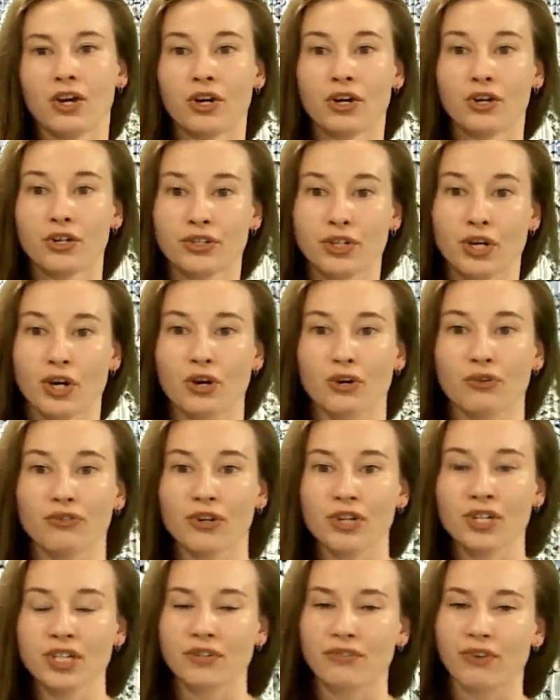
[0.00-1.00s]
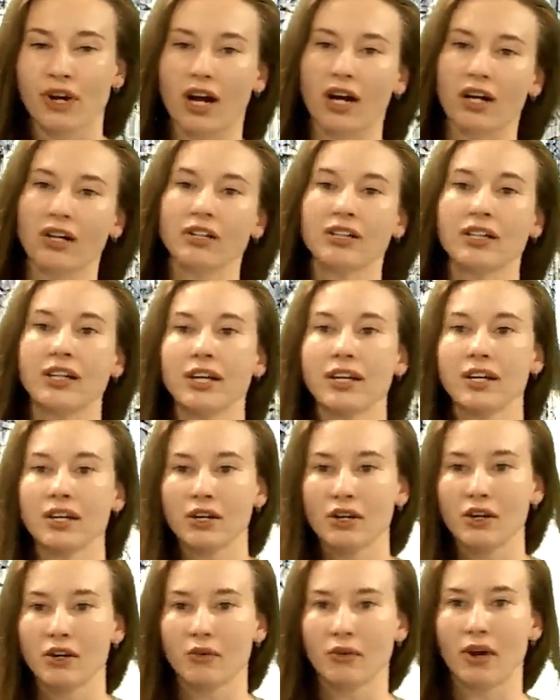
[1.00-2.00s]
So first of all,
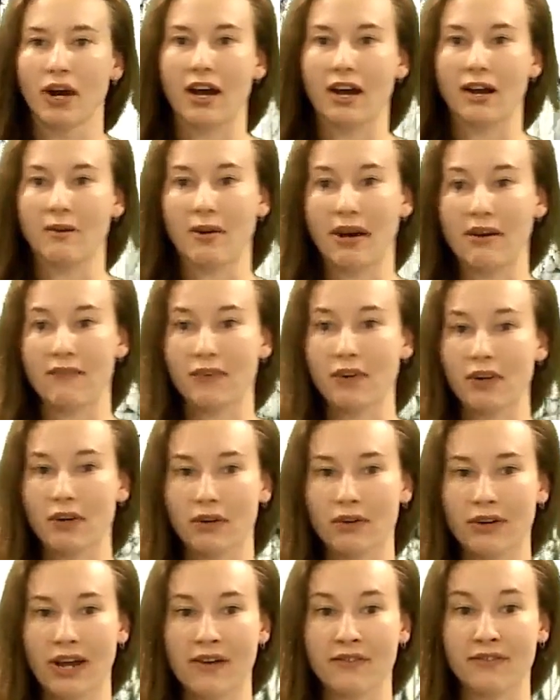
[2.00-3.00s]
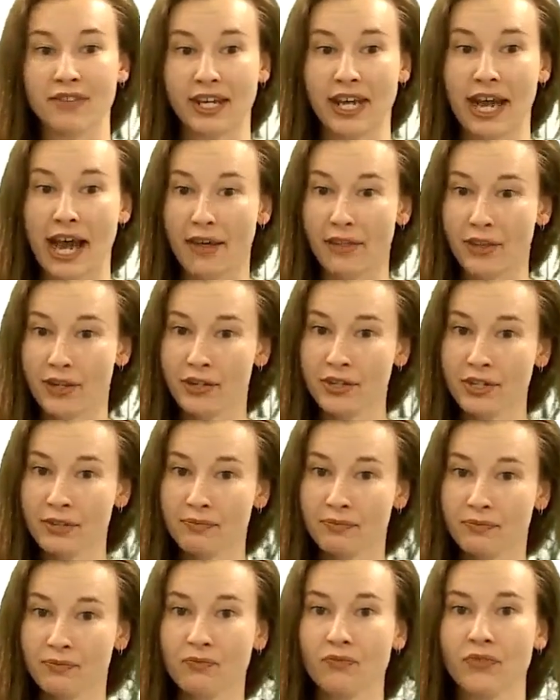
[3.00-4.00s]
we have the cathode,
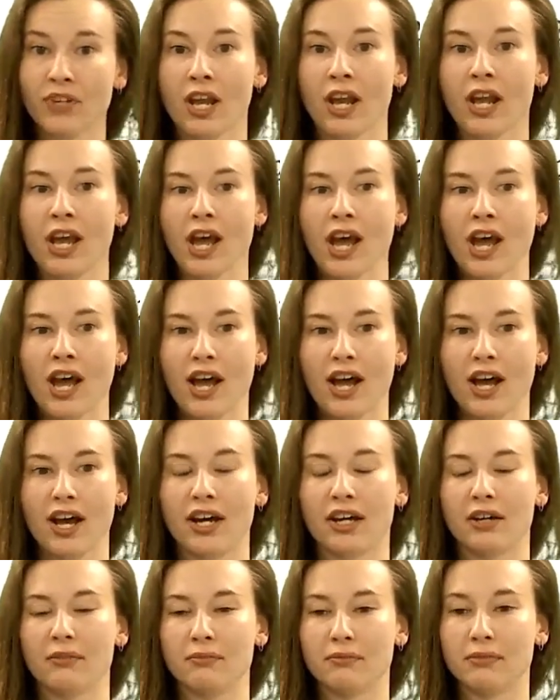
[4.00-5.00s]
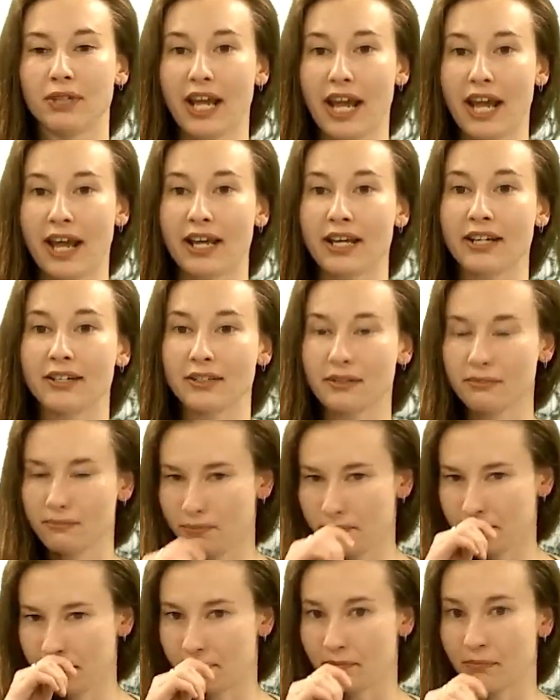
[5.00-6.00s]
and
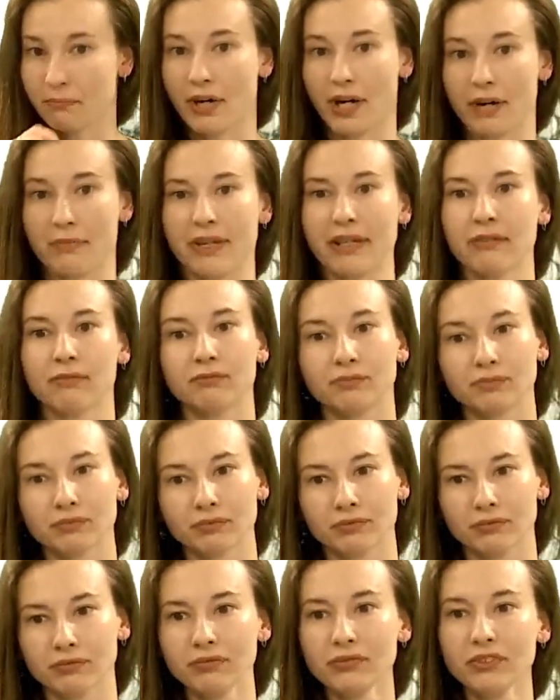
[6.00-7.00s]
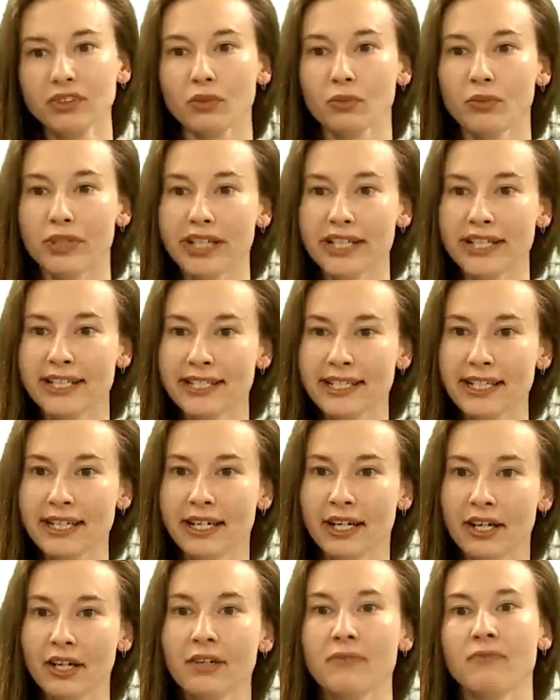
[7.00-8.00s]
pardon me. We can see
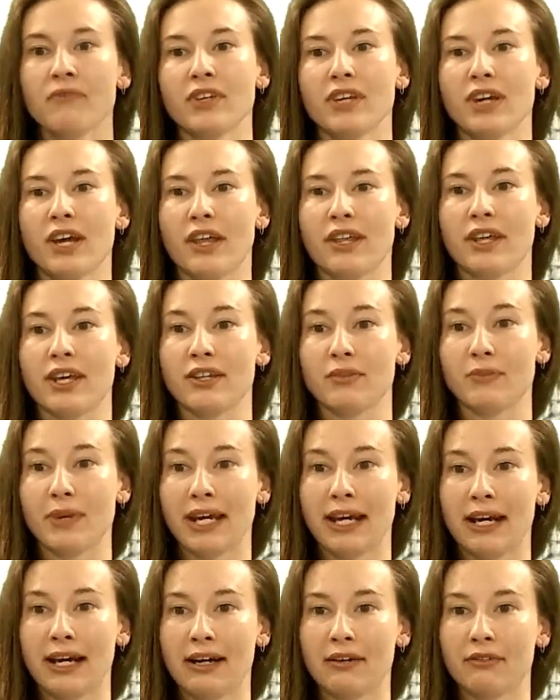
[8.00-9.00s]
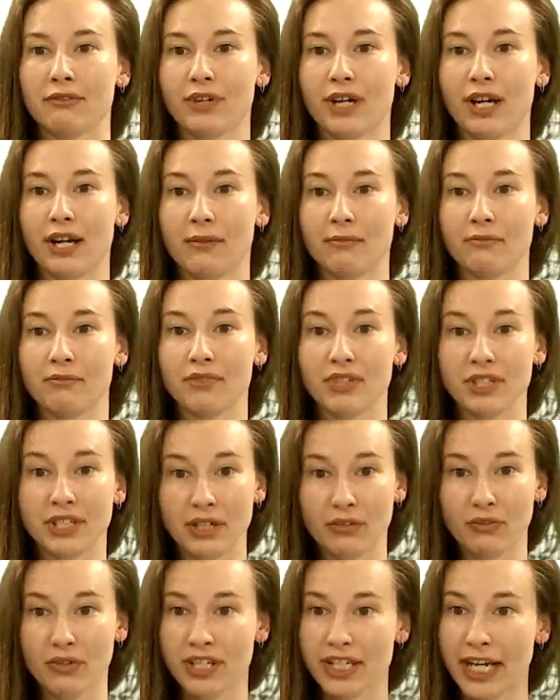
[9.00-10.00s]
here that we have
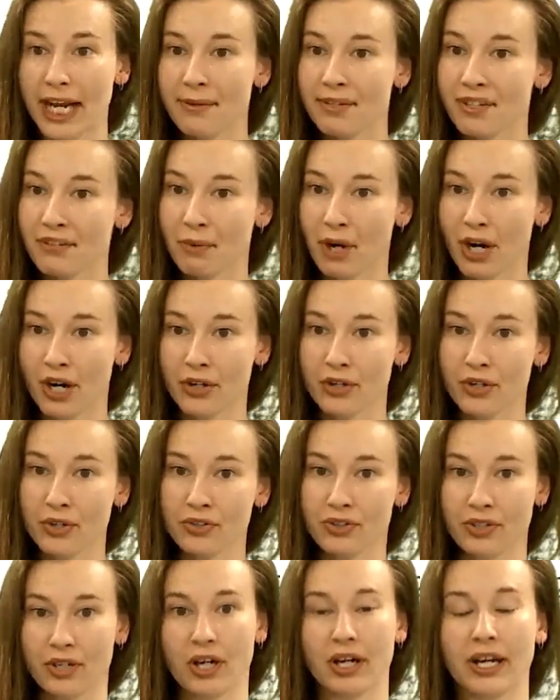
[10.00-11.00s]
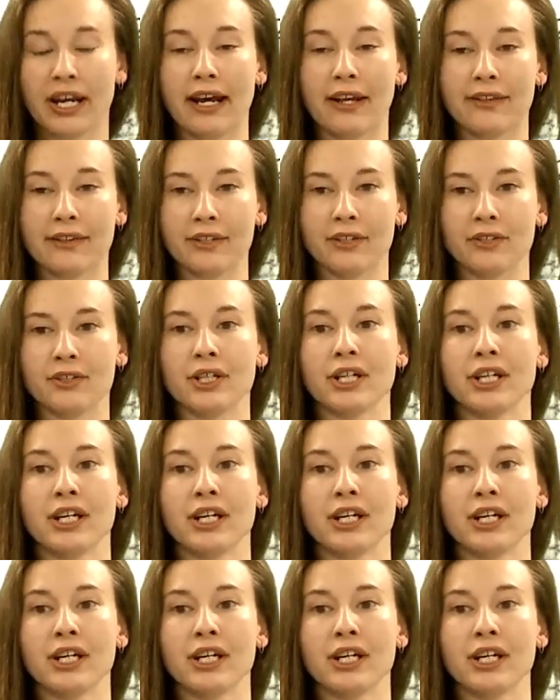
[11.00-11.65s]
different types of particles in our cathode,